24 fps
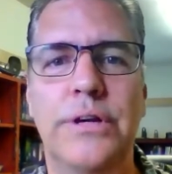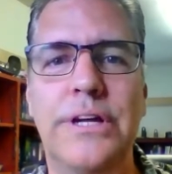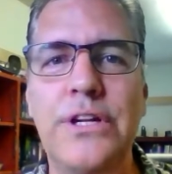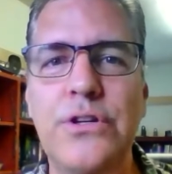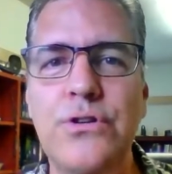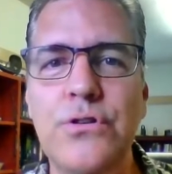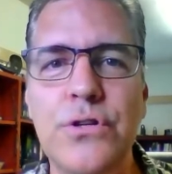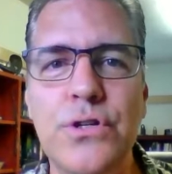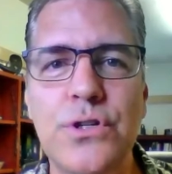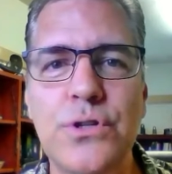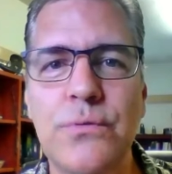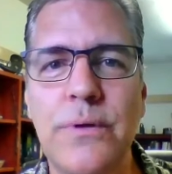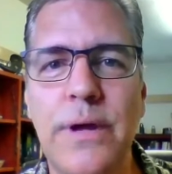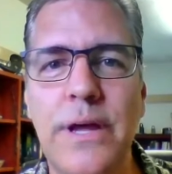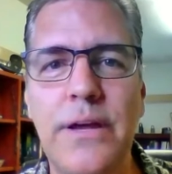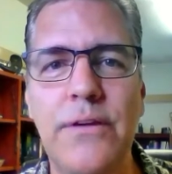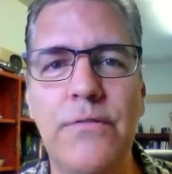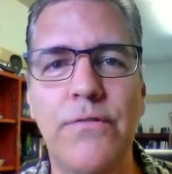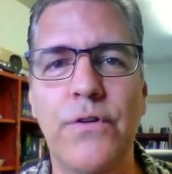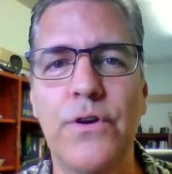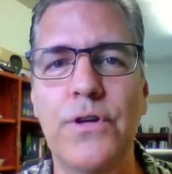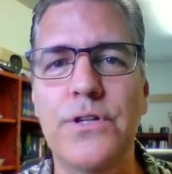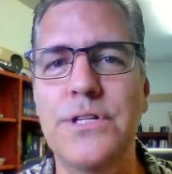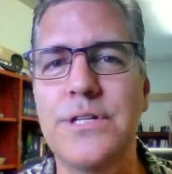interest rate
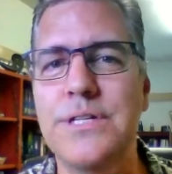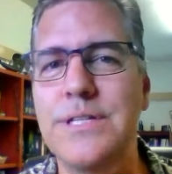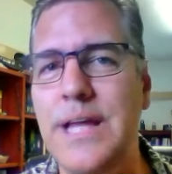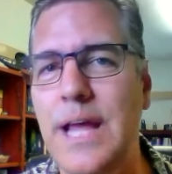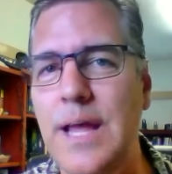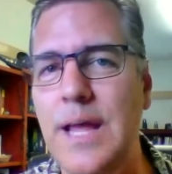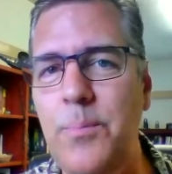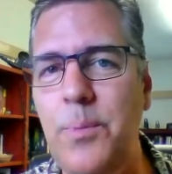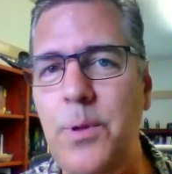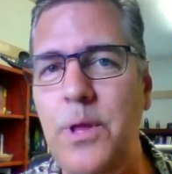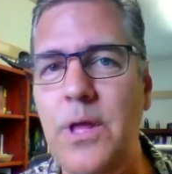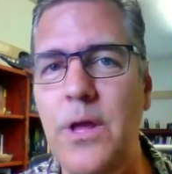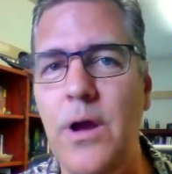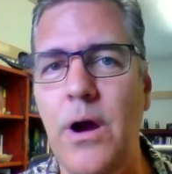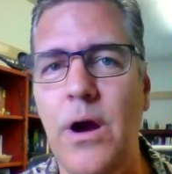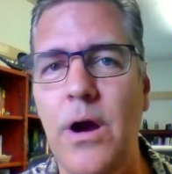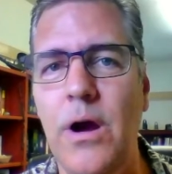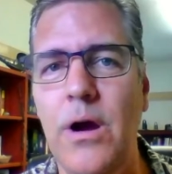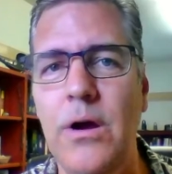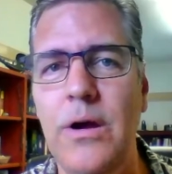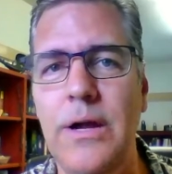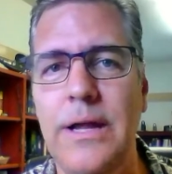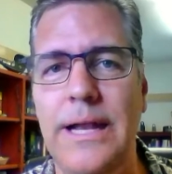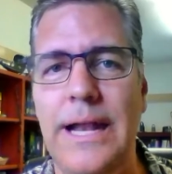versus
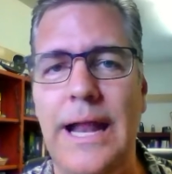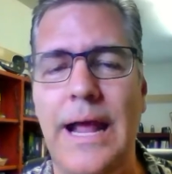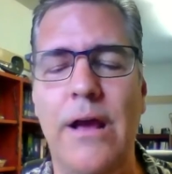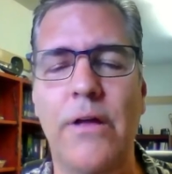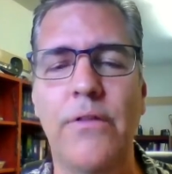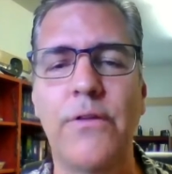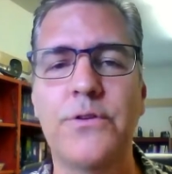APR and how